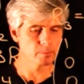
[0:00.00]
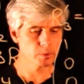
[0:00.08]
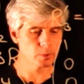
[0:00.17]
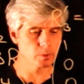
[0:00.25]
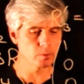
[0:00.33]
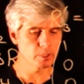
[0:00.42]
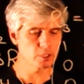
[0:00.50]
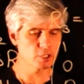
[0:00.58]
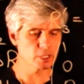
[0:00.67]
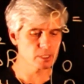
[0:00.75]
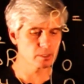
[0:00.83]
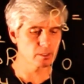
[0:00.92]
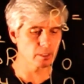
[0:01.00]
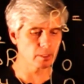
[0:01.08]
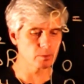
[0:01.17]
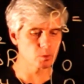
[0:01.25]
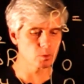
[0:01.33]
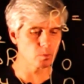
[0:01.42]
so we just
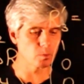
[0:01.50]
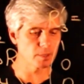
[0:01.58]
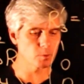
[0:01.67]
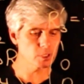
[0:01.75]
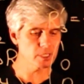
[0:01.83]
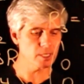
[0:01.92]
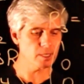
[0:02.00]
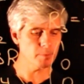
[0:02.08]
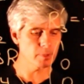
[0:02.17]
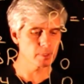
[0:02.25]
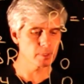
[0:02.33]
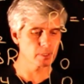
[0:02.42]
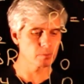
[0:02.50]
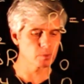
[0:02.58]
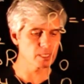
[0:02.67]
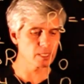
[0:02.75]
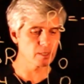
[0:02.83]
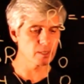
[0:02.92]
do one more step, and we
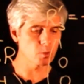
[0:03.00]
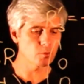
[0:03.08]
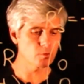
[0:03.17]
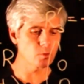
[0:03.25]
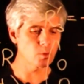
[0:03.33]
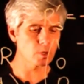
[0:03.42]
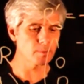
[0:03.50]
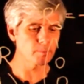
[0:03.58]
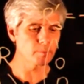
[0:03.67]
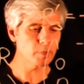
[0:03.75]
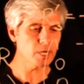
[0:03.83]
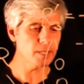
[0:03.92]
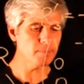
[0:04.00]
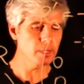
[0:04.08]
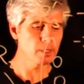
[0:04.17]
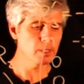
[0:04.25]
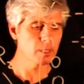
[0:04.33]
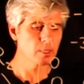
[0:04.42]
say row 4 prime
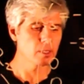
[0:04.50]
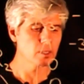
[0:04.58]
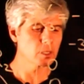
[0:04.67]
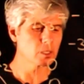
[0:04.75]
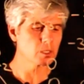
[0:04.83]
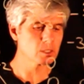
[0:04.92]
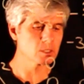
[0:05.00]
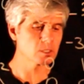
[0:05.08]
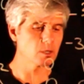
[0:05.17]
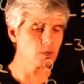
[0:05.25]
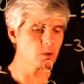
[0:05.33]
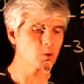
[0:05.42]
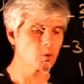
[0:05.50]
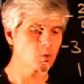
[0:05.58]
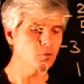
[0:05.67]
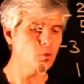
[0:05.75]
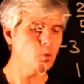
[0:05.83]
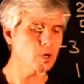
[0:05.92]
is row
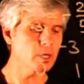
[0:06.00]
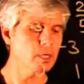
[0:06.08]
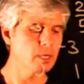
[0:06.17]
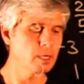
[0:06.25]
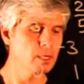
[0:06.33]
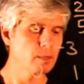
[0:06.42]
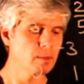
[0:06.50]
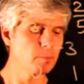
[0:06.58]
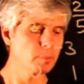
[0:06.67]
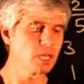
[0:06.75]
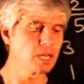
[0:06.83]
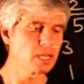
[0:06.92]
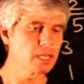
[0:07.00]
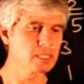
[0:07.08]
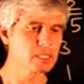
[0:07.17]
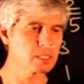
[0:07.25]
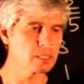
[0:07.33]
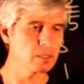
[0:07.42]
4
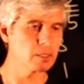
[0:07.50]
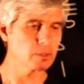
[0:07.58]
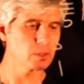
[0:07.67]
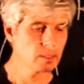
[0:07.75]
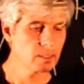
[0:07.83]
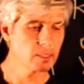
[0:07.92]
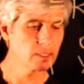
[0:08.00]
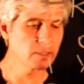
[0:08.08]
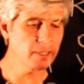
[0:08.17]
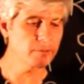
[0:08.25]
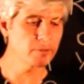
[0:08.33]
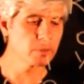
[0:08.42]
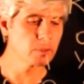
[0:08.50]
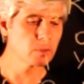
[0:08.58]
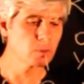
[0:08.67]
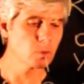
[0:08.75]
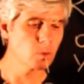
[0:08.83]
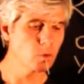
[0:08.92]
plus 11
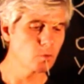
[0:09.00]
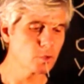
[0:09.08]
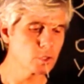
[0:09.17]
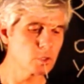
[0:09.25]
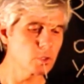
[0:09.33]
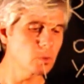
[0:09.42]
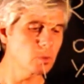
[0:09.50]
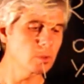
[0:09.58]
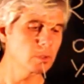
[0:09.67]
over 2